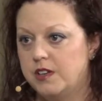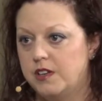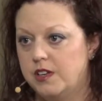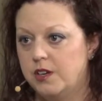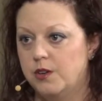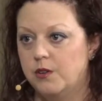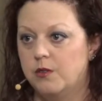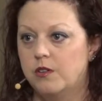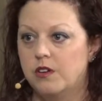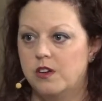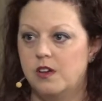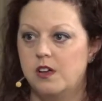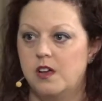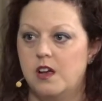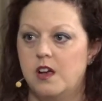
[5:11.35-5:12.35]
do.
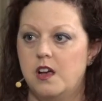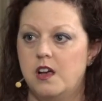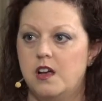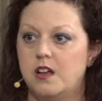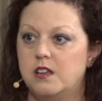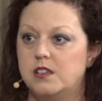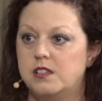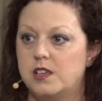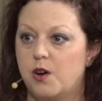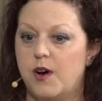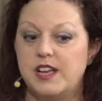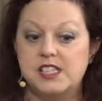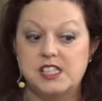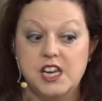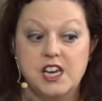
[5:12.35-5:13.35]
So I
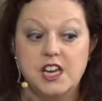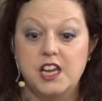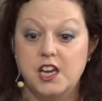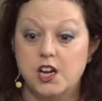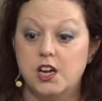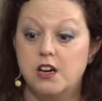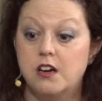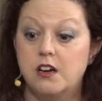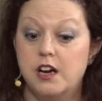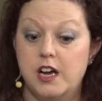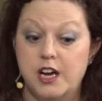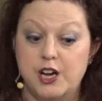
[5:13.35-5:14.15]
stayed here.